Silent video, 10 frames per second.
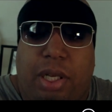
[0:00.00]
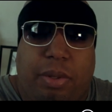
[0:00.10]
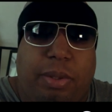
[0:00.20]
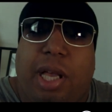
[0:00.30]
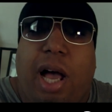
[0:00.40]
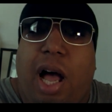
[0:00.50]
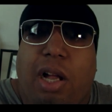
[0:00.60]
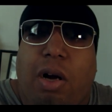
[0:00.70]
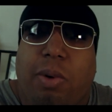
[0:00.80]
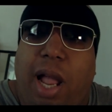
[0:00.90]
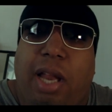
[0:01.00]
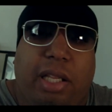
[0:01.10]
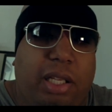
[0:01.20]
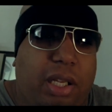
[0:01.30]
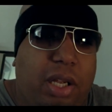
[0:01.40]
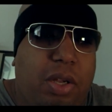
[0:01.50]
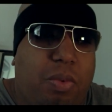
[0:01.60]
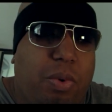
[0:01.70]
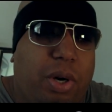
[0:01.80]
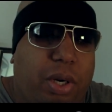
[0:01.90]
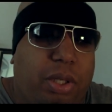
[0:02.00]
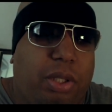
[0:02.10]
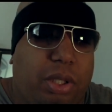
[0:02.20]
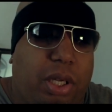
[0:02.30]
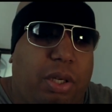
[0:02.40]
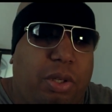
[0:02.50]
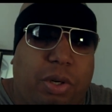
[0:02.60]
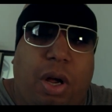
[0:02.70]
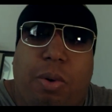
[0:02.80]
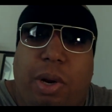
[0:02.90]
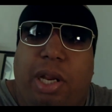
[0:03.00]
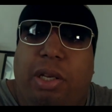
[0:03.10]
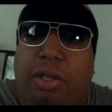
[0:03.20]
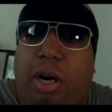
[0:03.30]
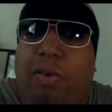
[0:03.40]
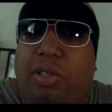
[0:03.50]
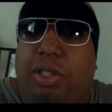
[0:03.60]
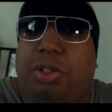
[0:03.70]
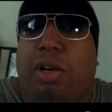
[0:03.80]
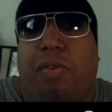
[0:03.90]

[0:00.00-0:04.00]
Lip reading: it's high already. Where, you know, you're already nervous that you got a